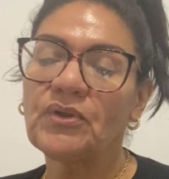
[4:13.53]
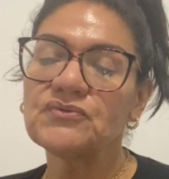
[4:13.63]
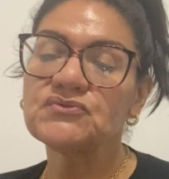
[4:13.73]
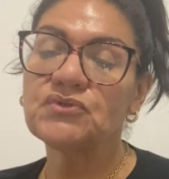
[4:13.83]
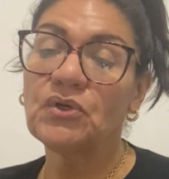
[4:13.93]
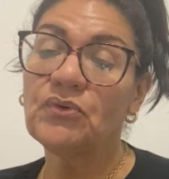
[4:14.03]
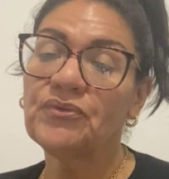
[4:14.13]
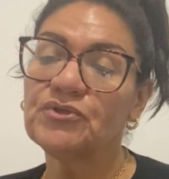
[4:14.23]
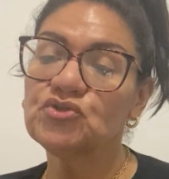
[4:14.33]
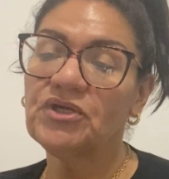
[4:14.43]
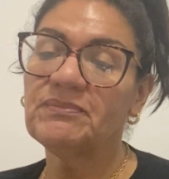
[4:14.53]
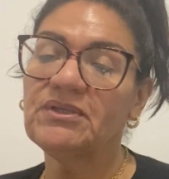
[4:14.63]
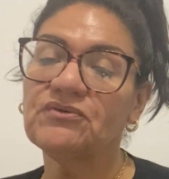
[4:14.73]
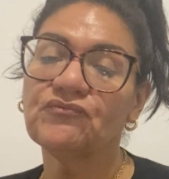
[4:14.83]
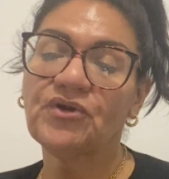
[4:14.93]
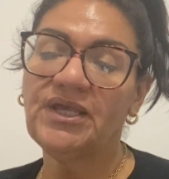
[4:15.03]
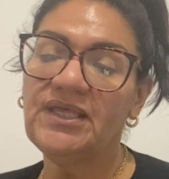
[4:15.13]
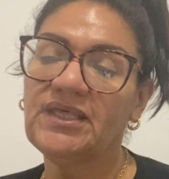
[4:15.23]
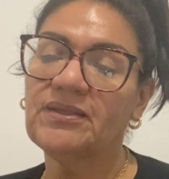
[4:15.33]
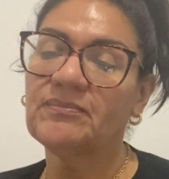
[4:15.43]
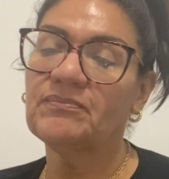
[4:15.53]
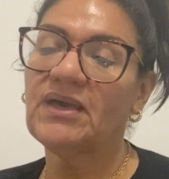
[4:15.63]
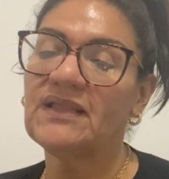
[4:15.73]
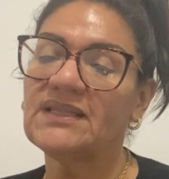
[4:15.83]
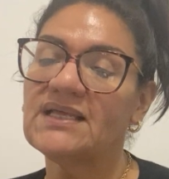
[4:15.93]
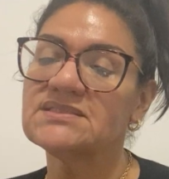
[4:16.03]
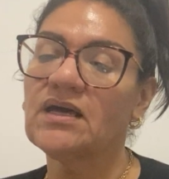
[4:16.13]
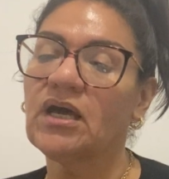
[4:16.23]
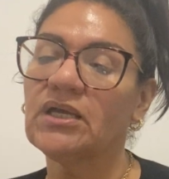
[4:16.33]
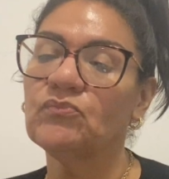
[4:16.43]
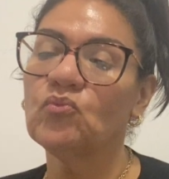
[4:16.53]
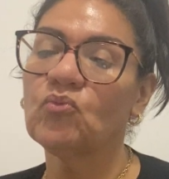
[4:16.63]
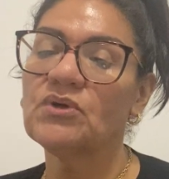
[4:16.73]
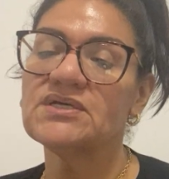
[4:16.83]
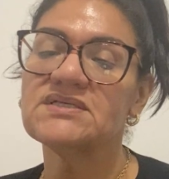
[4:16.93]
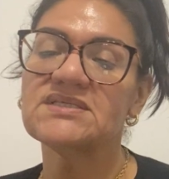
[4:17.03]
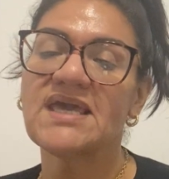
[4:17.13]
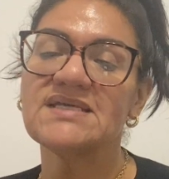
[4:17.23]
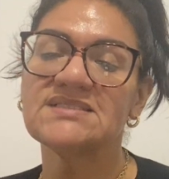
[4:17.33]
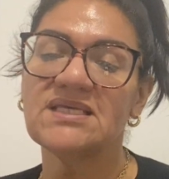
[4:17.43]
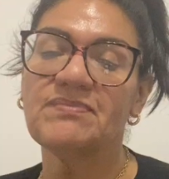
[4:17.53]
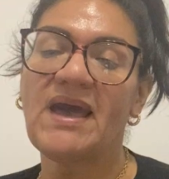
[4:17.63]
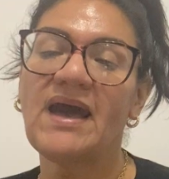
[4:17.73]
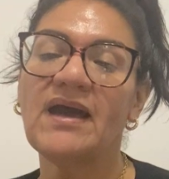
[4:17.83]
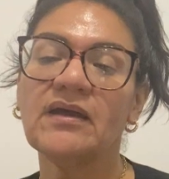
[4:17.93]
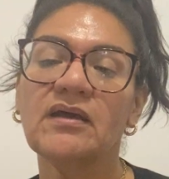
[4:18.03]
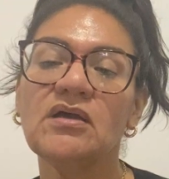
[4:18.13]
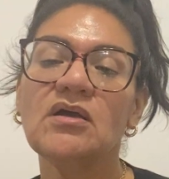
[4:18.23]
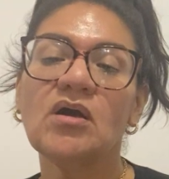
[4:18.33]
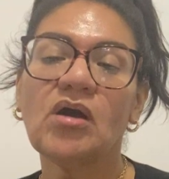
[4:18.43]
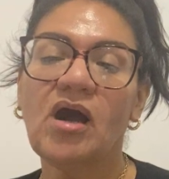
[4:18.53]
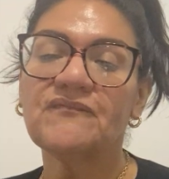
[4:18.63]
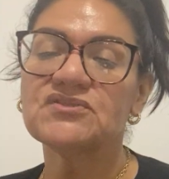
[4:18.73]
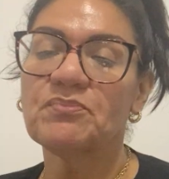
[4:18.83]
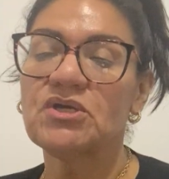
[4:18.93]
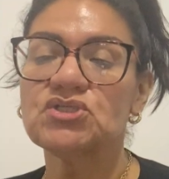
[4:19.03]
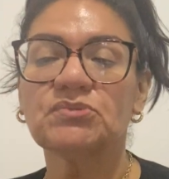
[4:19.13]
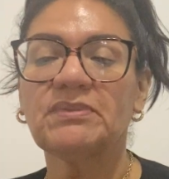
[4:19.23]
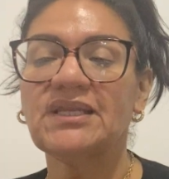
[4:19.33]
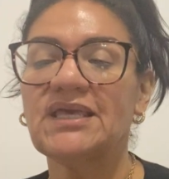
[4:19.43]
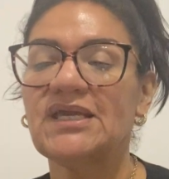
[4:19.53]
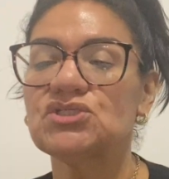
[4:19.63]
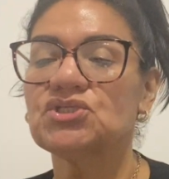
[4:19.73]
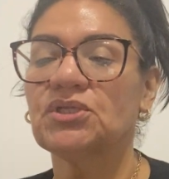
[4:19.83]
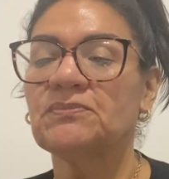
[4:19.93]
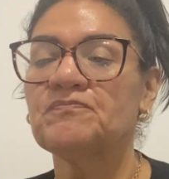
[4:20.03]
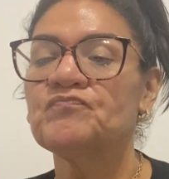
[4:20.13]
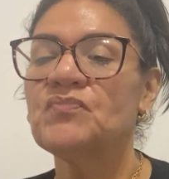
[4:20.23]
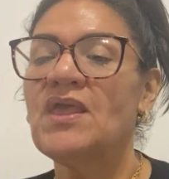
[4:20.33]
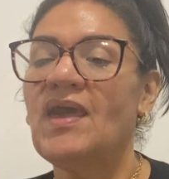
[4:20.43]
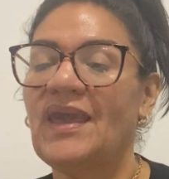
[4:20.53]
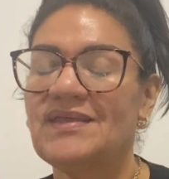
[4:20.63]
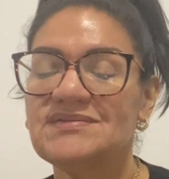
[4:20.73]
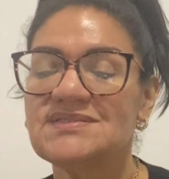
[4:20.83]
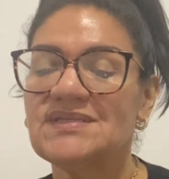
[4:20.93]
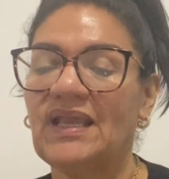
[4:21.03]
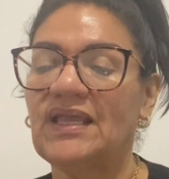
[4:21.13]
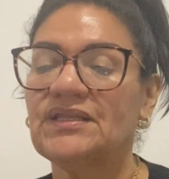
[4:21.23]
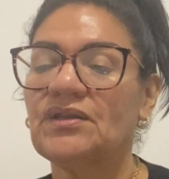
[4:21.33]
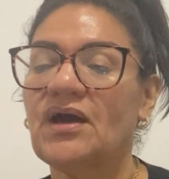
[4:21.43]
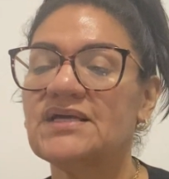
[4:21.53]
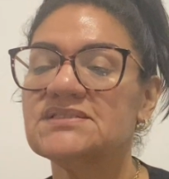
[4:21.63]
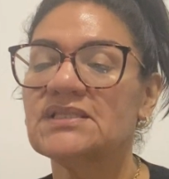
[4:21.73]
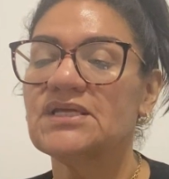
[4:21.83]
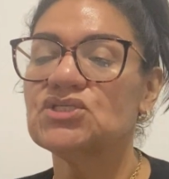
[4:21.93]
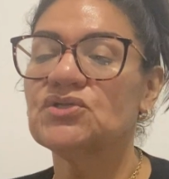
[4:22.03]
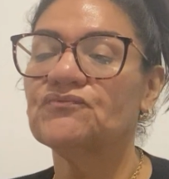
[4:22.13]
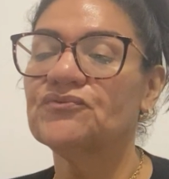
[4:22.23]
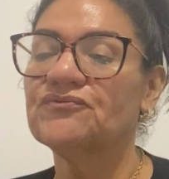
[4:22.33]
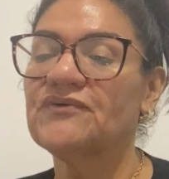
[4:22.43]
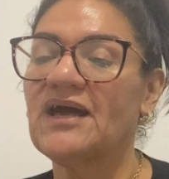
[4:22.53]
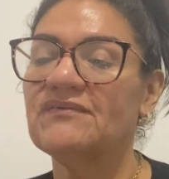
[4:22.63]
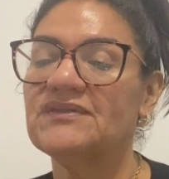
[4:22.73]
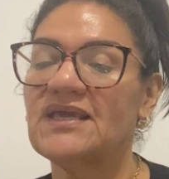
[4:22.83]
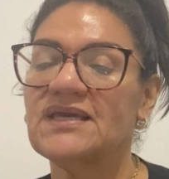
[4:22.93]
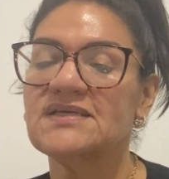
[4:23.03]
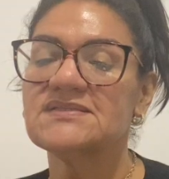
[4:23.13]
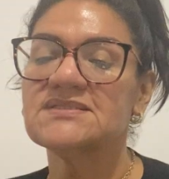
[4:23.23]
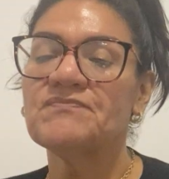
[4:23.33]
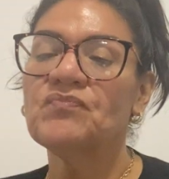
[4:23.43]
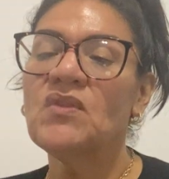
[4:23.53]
So the treatment for him at that time was a Z-Pak, cough suppression medication, and staying in isolation for 5 days.